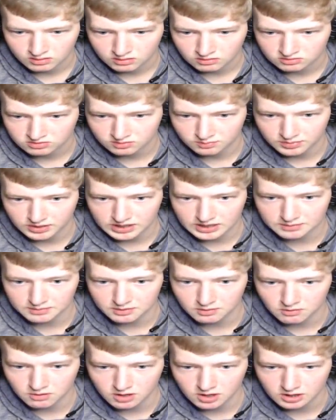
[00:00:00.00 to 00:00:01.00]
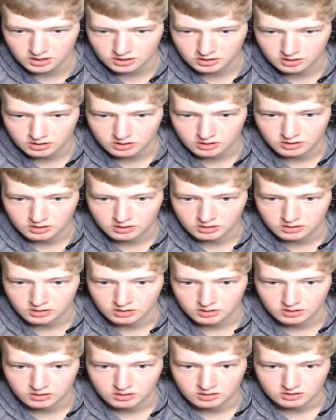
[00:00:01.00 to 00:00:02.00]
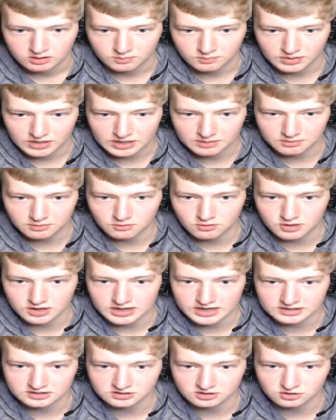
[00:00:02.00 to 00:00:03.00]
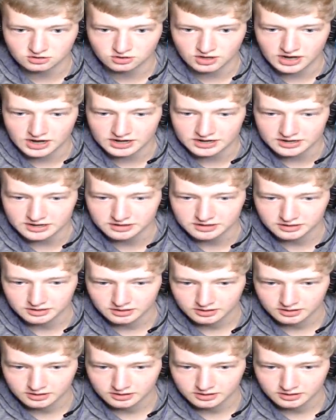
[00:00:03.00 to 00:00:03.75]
There's a baby one. The baby one has the trident.